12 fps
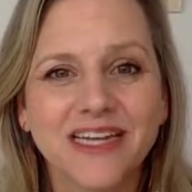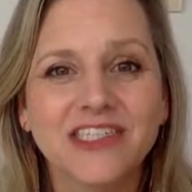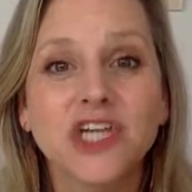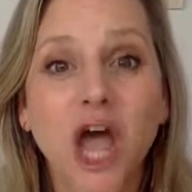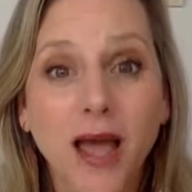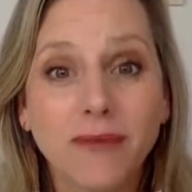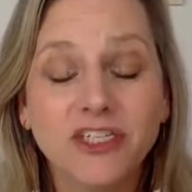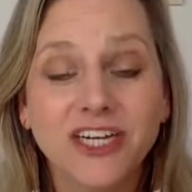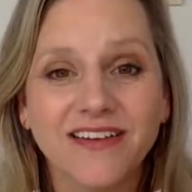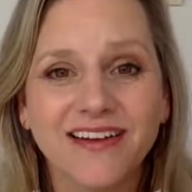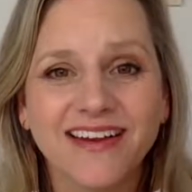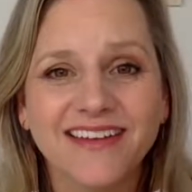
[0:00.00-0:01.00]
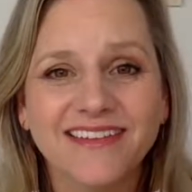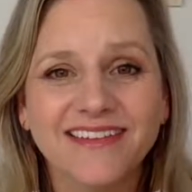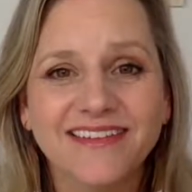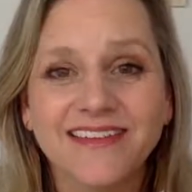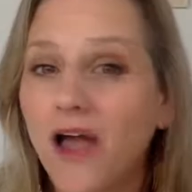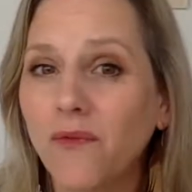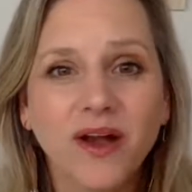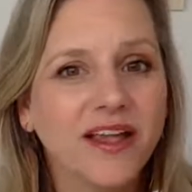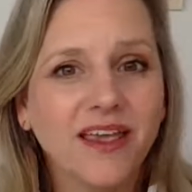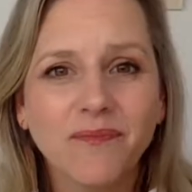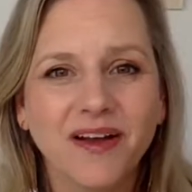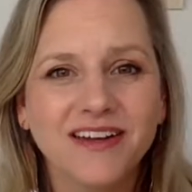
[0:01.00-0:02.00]
Job sharing. Not
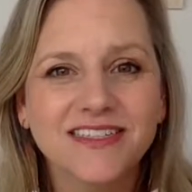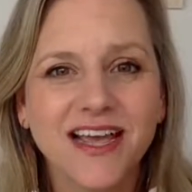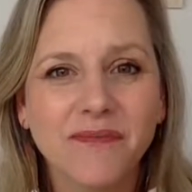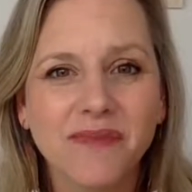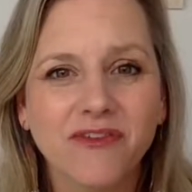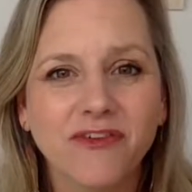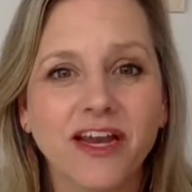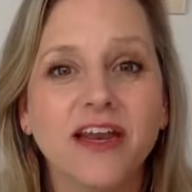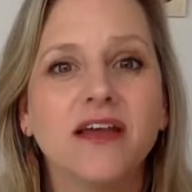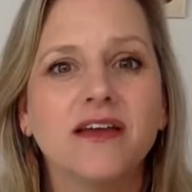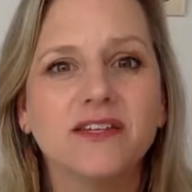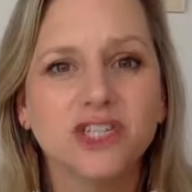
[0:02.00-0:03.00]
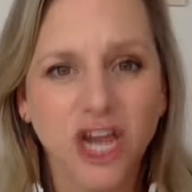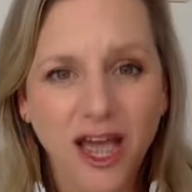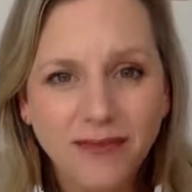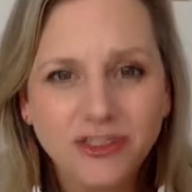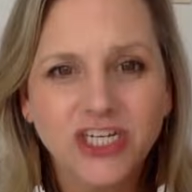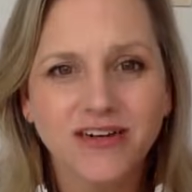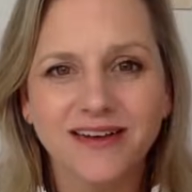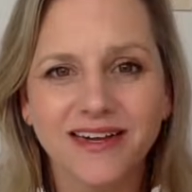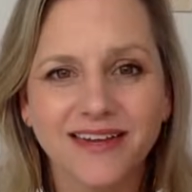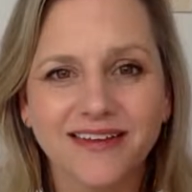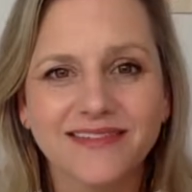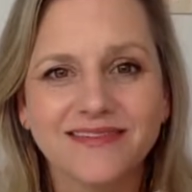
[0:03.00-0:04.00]
working part-time, my friend. Job
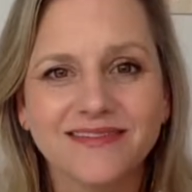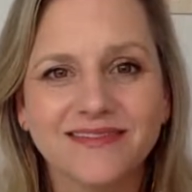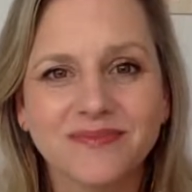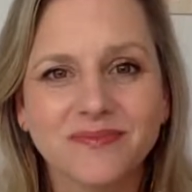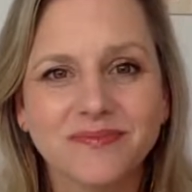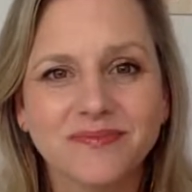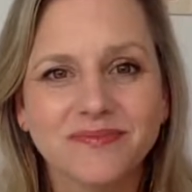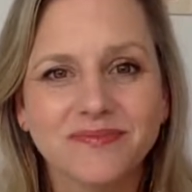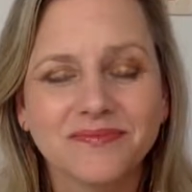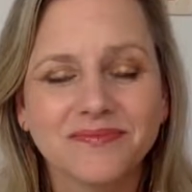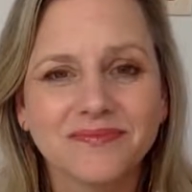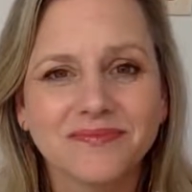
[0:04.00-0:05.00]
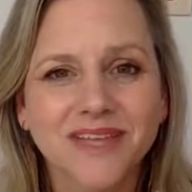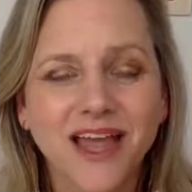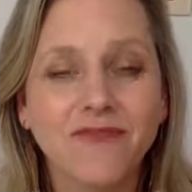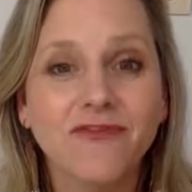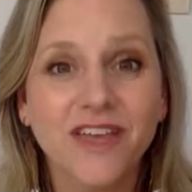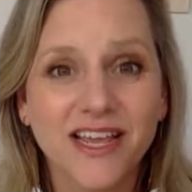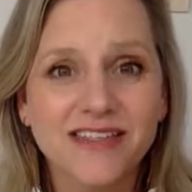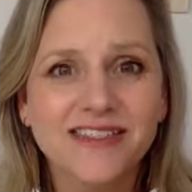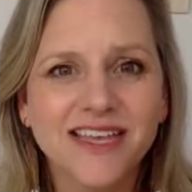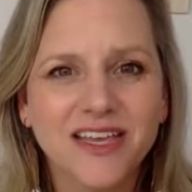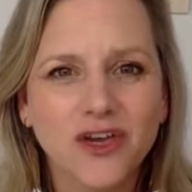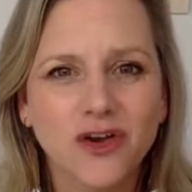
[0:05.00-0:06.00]
sharing.
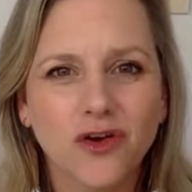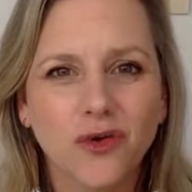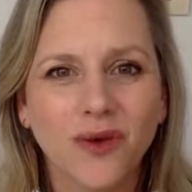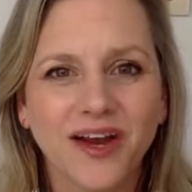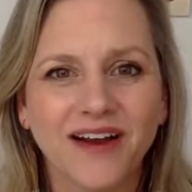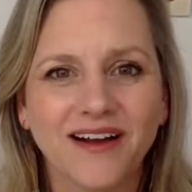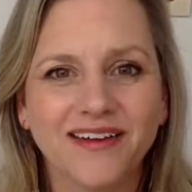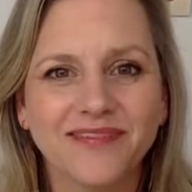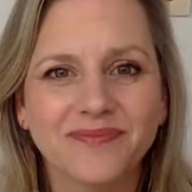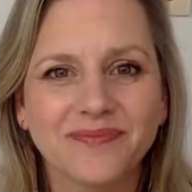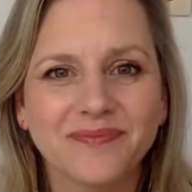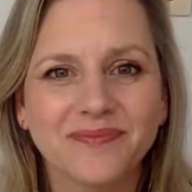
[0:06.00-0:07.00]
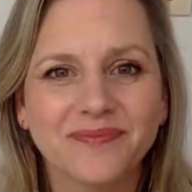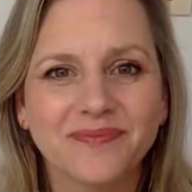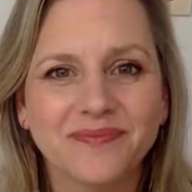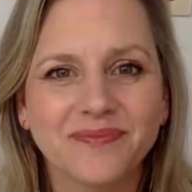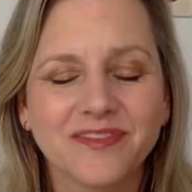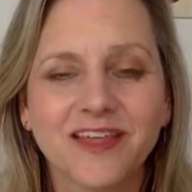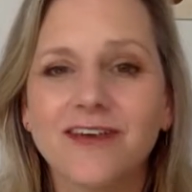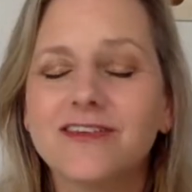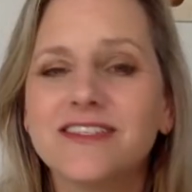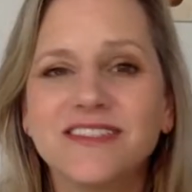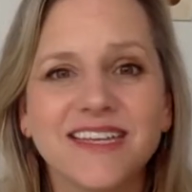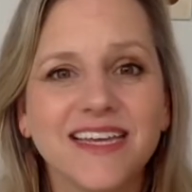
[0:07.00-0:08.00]
Advancing your career.
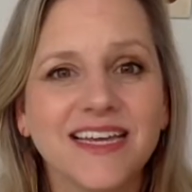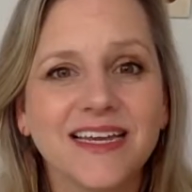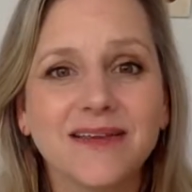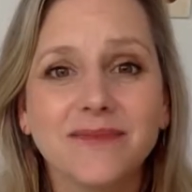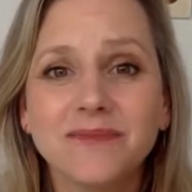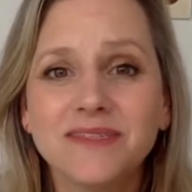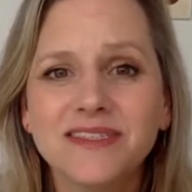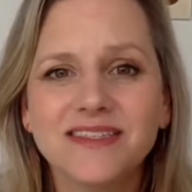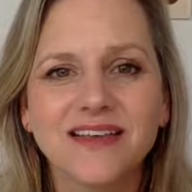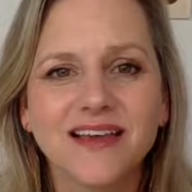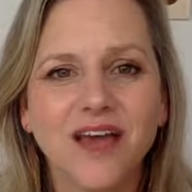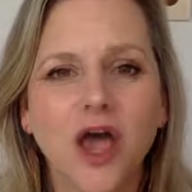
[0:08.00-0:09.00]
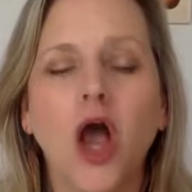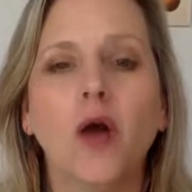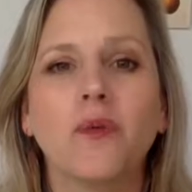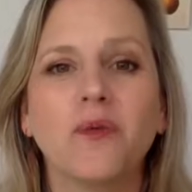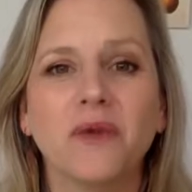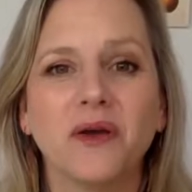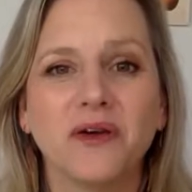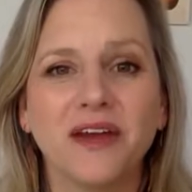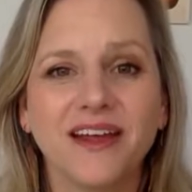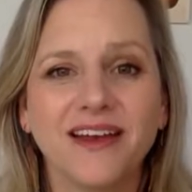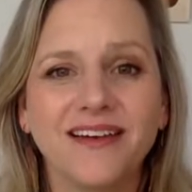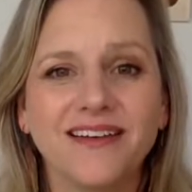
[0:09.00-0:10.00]
Those teams are
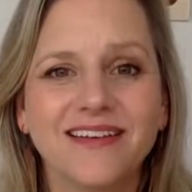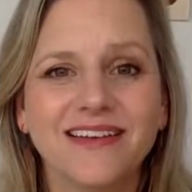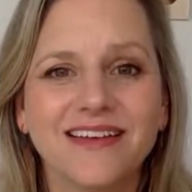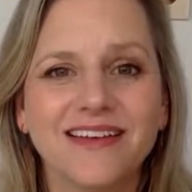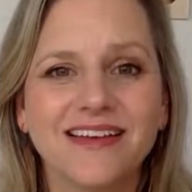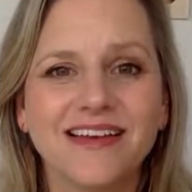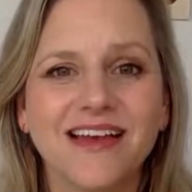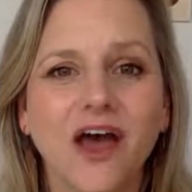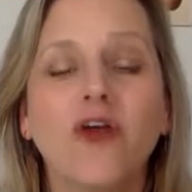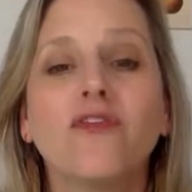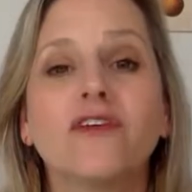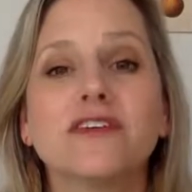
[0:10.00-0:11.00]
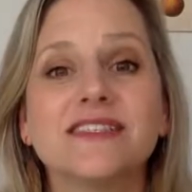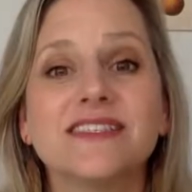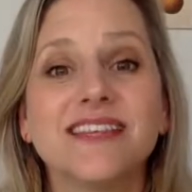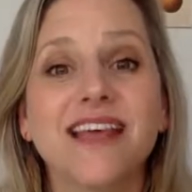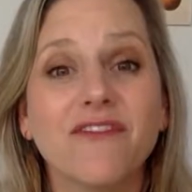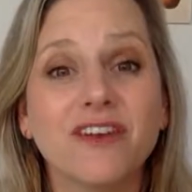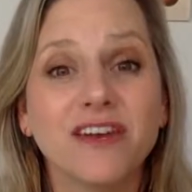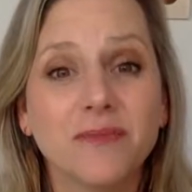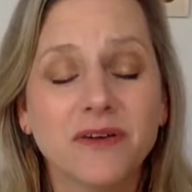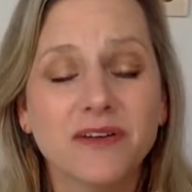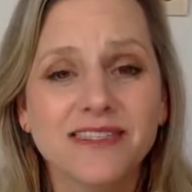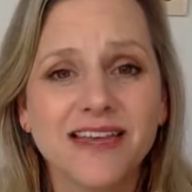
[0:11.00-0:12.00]
promoted over
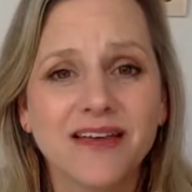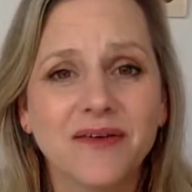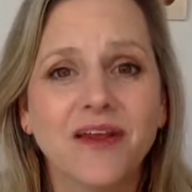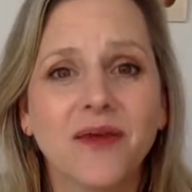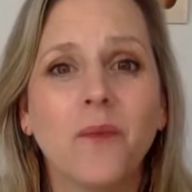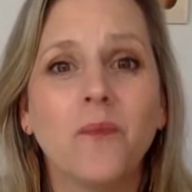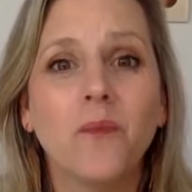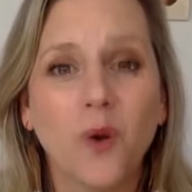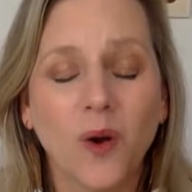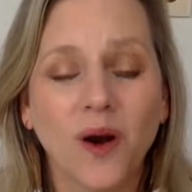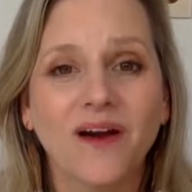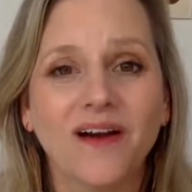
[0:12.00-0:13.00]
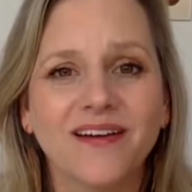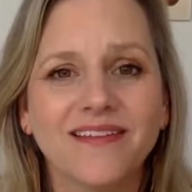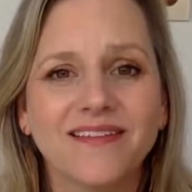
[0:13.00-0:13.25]
70% more.